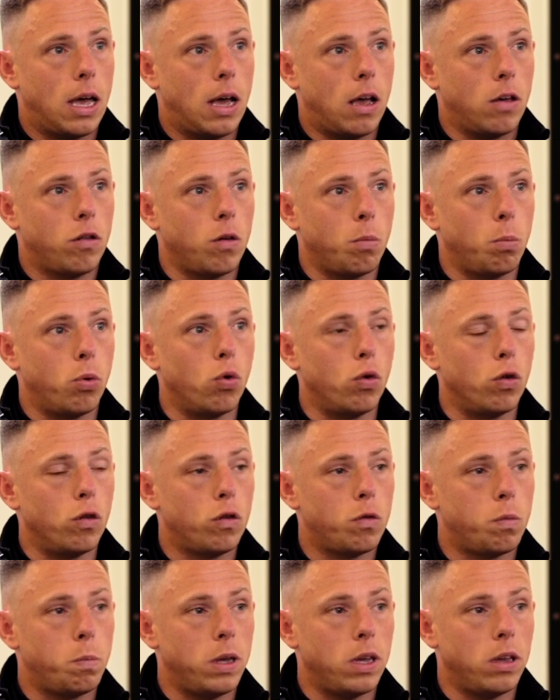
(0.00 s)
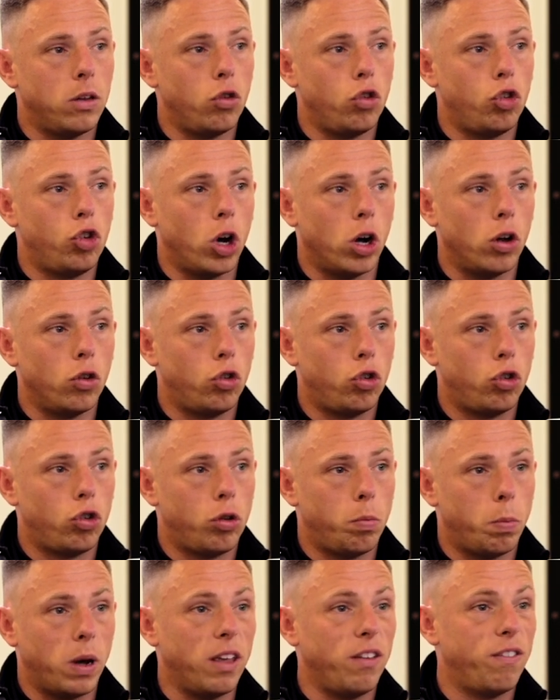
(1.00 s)
suppose being
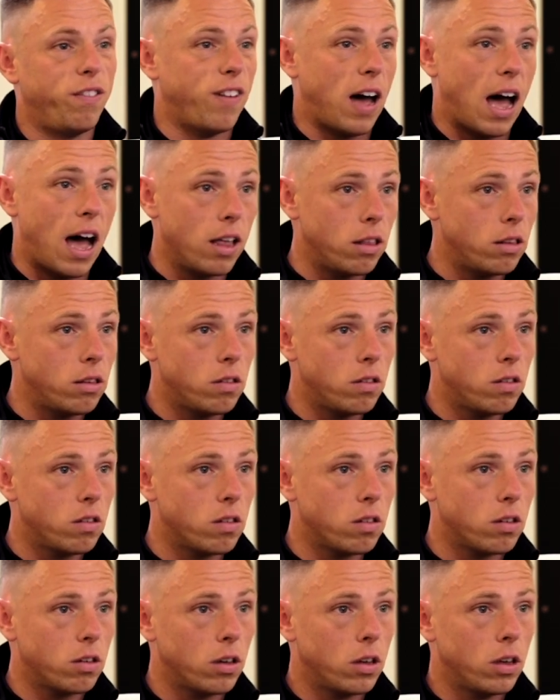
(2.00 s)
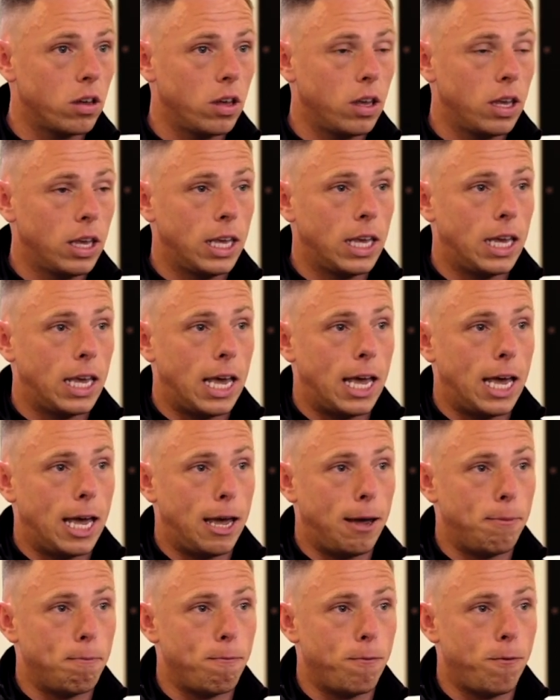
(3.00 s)
judged by fans
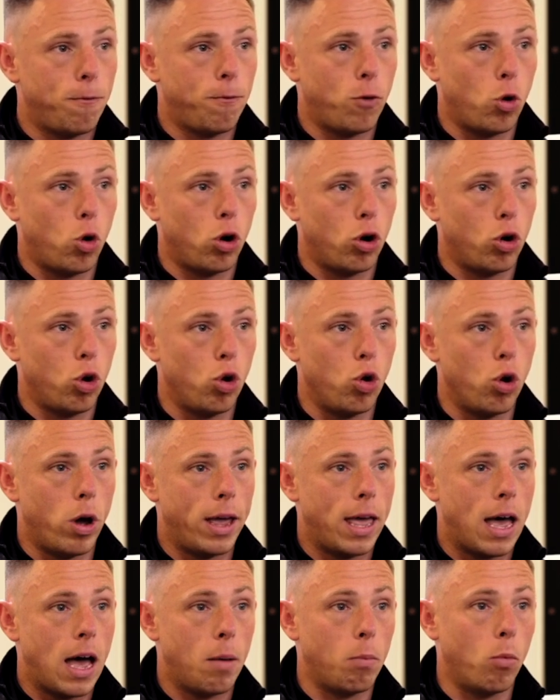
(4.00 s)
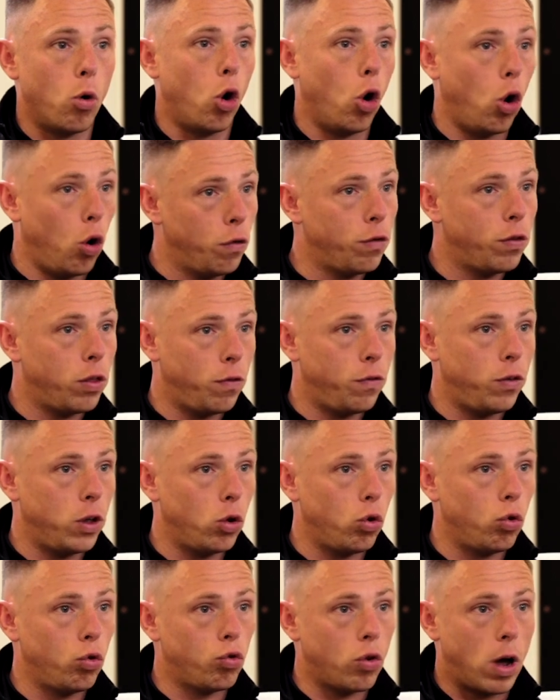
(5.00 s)
for who I am off the
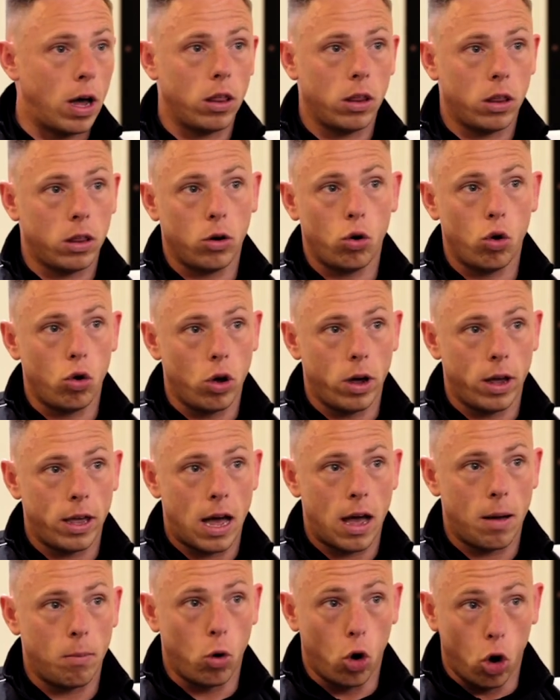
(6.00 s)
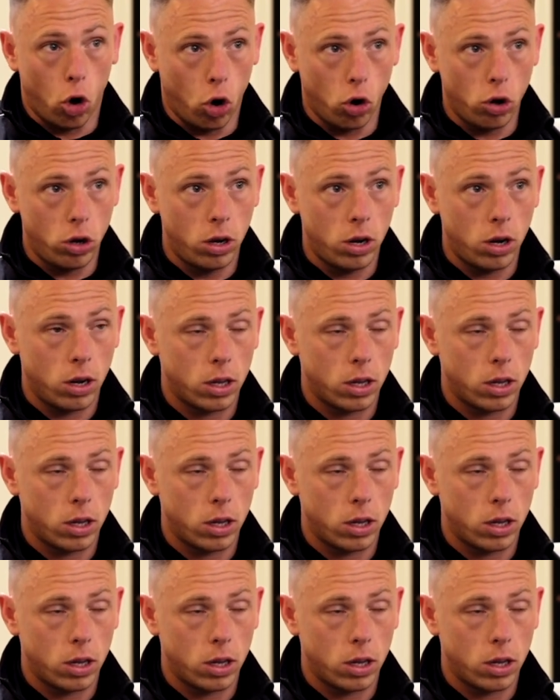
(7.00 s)
field rather than who I am on.